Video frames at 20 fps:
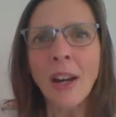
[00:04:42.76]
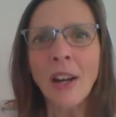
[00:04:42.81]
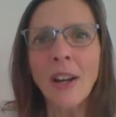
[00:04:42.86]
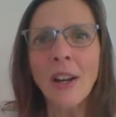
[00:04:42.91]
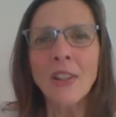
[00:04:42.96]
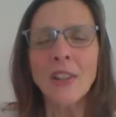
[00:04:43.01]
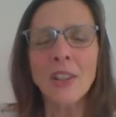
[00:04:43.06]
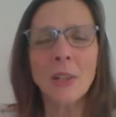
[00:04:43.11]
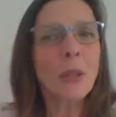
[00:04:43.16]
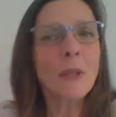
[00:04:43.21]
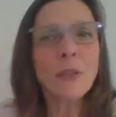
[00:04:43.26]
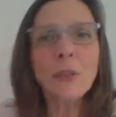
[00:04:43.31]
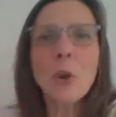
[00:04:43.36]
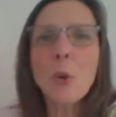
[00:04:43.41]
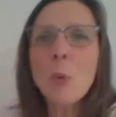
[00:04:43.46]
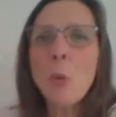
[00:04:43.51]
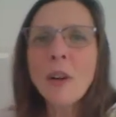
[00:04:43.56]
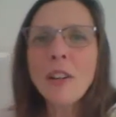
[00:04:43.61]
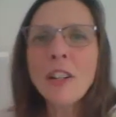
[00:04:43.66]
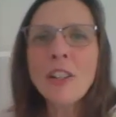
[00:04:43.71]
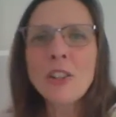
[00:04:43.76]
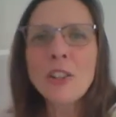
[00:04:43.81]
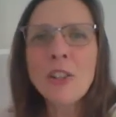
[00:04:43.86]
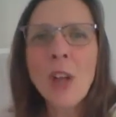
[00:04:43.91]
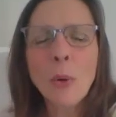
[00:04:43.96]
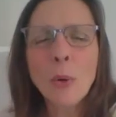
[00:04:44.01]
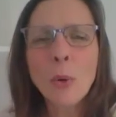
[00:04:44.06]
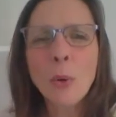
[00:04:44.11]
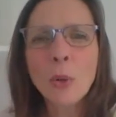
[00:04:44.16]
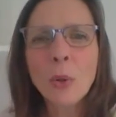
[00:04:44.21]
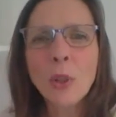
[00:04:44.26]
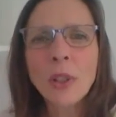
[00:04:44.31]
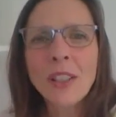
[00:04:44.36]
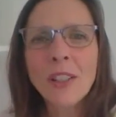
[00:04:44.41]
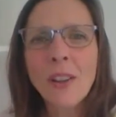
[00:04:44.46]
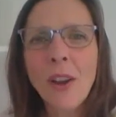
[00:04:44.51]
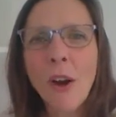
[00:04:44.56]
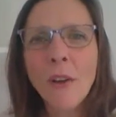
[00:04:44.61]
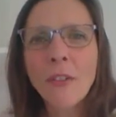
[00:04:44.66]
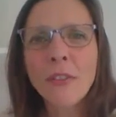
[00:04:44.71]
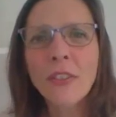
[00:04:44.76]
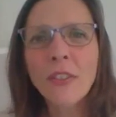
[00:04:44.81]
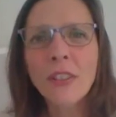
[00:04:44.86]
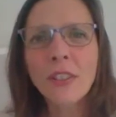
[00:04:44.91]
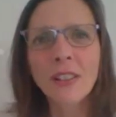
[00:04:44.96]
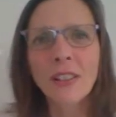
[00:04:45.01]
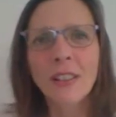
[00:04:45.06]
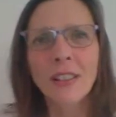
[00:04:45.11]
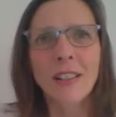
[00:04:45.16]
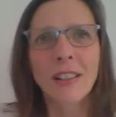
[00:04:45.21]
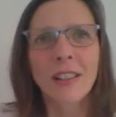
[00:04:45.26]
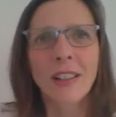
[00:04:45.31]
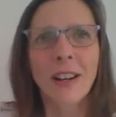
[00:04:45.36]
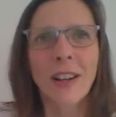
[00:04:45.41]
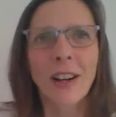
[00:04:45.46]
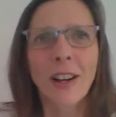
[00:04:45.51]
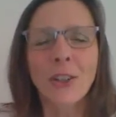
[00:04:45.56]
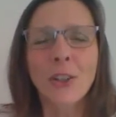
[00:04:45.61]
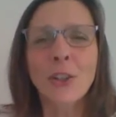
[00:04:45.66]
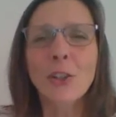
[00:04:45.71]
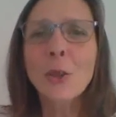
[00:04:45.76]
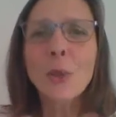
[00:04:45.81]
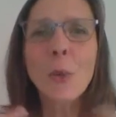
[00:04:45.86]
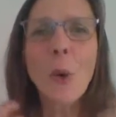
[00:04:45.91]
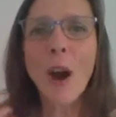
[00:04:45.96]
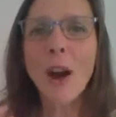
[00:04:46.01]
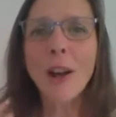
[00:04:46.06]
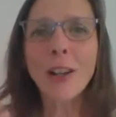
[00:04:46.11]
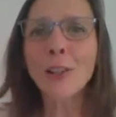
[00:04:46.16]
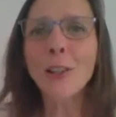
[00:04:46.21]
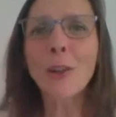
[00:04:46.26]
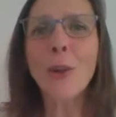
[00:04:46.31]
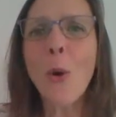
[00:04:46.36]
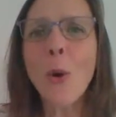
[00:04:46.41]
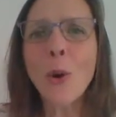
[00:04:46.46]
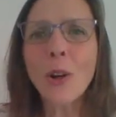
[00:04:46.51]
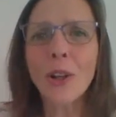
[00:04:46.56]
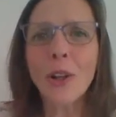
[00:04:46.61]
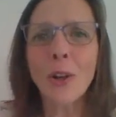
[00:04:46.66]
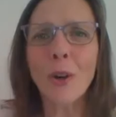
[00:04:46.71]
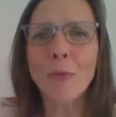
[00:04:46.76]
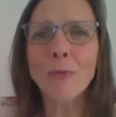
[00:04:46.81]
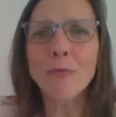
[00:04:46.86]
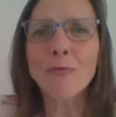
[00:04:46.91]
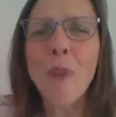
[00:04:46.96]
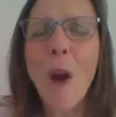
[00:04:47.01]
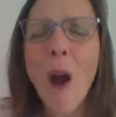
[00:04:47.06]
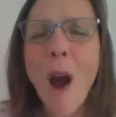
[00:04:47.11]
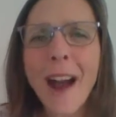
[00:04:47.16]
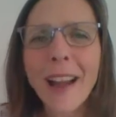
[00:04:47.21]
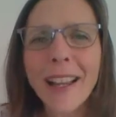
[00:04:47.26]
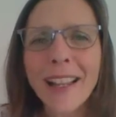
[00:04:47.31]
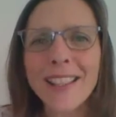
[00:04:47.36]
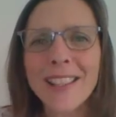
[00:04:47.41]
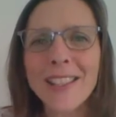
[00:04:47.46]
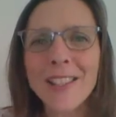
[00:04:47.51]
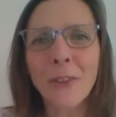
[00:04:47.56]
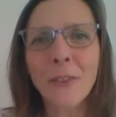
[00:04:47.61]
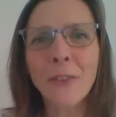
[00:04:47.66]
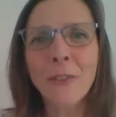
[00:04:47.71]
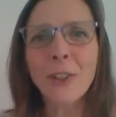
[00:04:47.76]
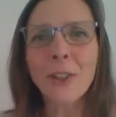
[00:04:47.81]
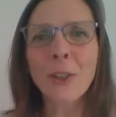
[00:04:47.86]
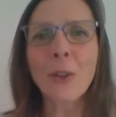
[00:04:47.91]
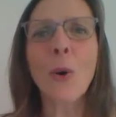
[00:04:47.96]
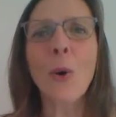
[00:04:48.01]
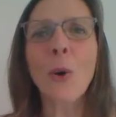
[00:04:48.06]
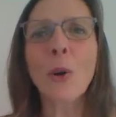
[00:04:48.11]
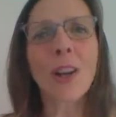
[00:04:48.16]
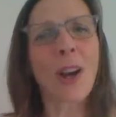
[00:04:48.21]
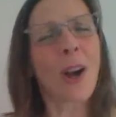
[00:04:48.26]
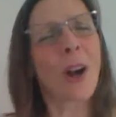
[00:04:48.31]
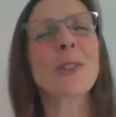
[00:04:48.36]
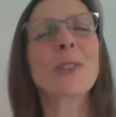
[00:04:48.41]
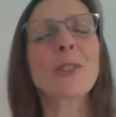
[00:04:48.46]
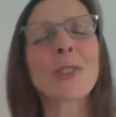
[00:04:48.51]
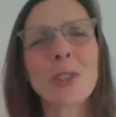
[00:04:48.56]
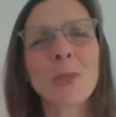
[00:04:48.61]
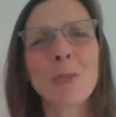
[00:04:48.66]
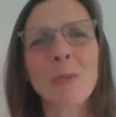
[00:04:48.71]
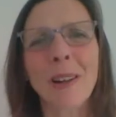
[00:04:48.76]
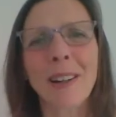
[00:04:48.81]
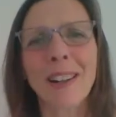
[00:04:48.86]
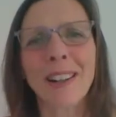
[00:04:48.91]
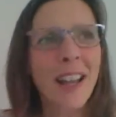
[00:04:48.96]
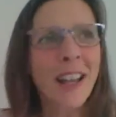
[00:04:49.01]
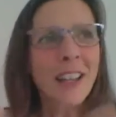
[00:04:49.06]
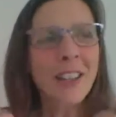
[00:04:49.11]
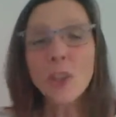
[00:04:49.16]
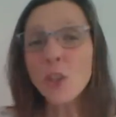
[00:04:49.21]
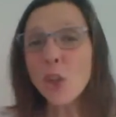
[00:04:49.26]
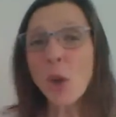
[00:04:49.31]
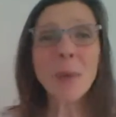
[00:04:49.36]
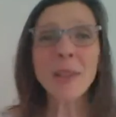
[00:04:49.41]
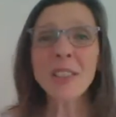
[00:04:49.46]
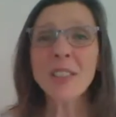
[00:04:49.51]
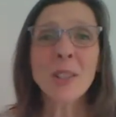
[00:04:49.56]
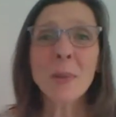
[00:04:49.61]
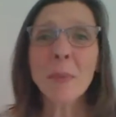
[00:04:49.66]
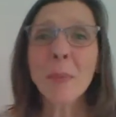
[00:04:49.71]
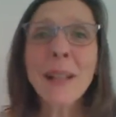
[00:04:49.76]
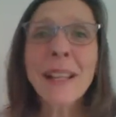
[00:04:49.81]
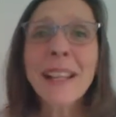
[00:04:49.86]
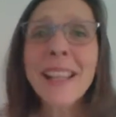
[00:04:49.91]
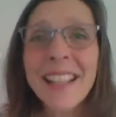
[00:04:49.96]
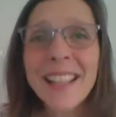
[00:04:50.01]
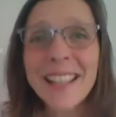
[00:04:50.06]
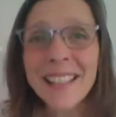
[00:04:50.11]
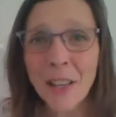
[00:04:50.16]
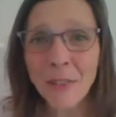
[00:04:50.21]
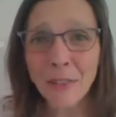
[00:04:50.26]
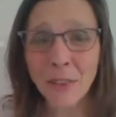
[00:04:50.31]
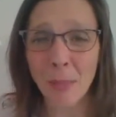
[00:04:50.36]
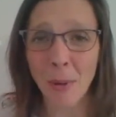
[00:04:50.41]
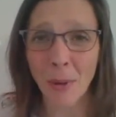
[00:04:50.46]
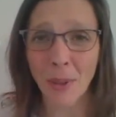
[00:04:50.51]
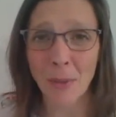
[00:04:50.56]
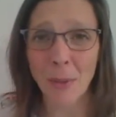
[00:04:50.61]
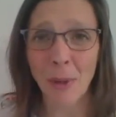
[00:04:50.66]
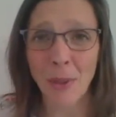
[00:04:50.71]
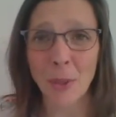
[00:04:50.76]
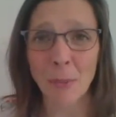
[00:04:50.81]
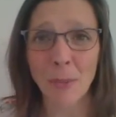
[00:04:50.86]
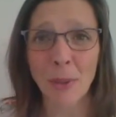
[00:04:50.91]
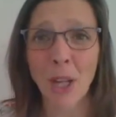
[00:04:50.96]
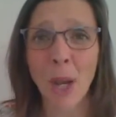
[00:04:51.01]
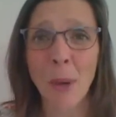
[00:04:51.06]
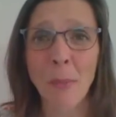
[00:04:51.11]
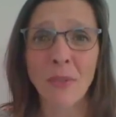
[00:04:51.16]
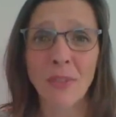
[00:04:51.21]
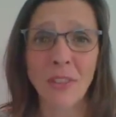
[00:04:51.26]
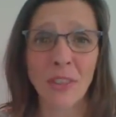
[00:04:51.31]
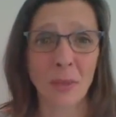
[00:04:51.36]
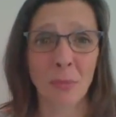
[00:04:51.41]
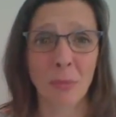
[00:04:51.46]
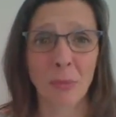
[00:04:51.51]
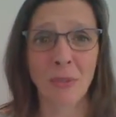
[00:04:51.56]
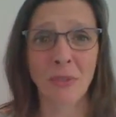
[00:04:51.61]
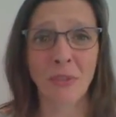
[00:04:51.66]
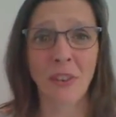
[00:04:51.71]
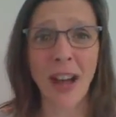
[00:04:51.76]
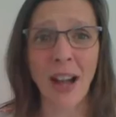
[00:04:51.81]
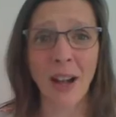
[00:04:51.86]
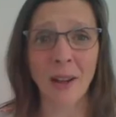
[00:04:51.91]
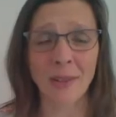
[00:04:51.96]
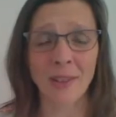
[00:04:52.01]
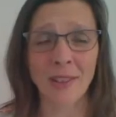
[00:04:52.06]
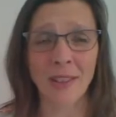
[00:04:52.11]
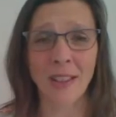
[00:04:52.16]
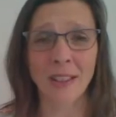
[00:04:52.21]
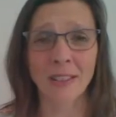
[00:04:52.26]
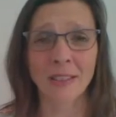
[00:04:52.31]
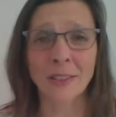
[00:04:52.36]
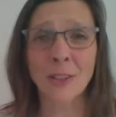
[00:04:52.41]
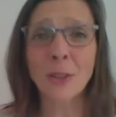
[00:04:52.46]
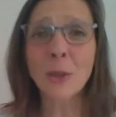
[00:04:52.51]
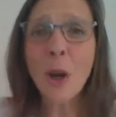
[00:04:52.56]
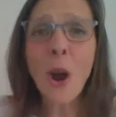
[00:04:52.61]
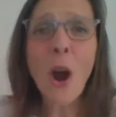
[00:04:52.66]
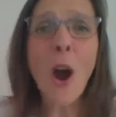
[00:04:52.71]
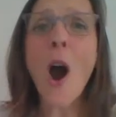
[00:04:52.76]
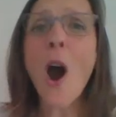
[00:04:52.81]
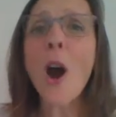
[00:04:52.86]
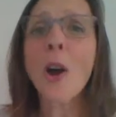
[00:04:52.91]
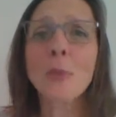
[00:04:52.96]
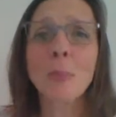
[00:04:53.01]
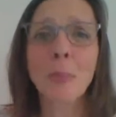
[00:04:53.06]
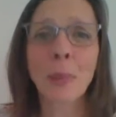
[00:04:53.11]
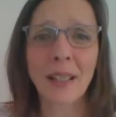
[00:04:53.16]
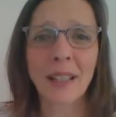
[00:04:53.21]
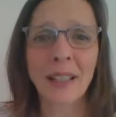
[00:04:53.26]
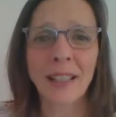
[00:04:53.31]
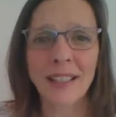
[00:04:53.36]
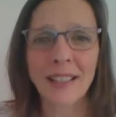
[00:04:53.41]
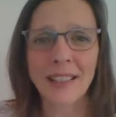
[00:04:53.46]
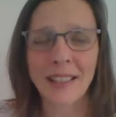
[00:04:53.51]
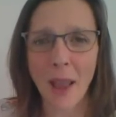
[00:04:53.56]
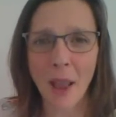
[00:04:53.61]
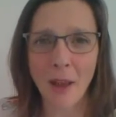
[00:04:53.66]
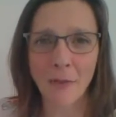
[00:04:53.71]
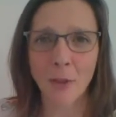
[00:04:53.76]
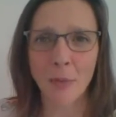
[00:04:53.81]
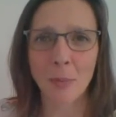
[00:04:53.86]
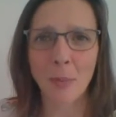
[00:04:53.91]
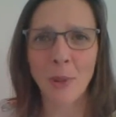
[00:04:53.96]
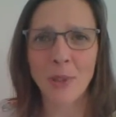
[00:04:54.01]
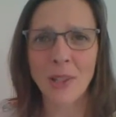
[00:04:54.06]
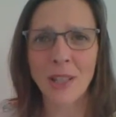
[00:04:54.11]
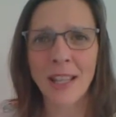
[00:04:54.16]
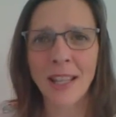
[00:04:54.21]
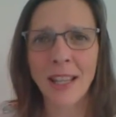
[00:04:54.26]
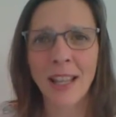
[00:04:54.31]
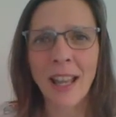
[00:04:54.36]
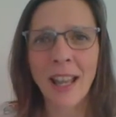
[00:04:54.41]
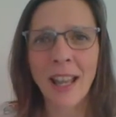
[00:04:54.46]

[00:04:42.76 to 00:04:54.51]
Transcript: So if you're worried you don't look good enough, you look right for your customer. Your job isn't to please everybody when you become a visible founder. You can't please everybody.